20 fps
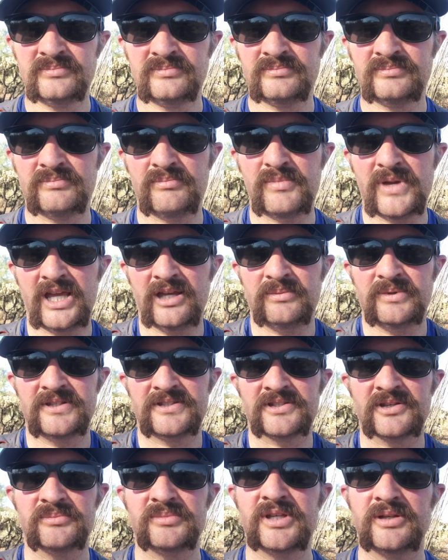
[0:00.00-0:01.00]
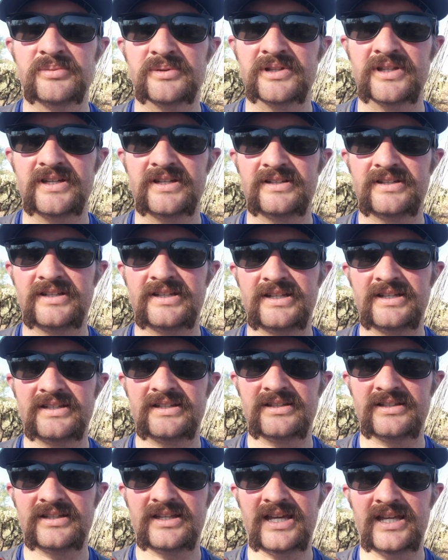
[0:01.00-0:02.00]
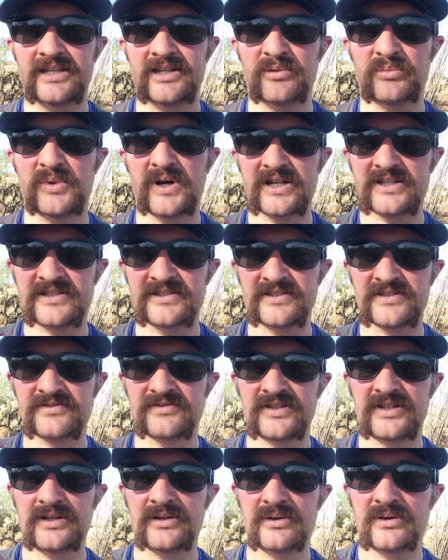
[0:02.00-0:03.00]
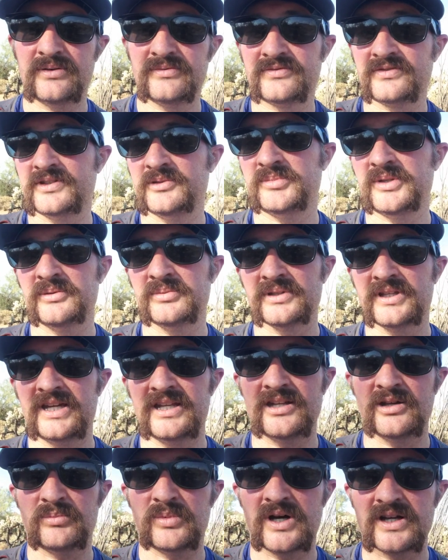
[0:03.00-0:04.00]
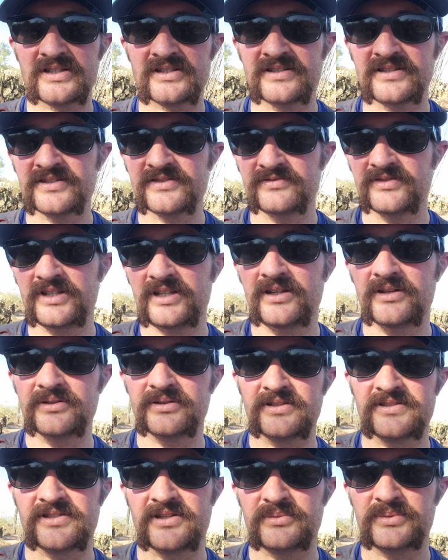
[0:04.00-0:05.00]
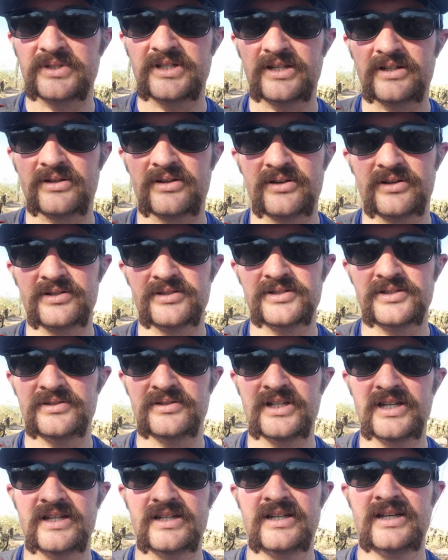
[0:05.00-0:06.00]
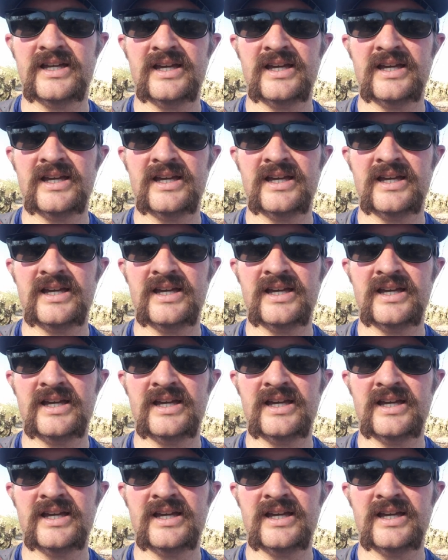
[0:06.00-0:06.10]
Maybe some people that end up watching this video, hopefully people that end up watching this video, because I want to encourage you to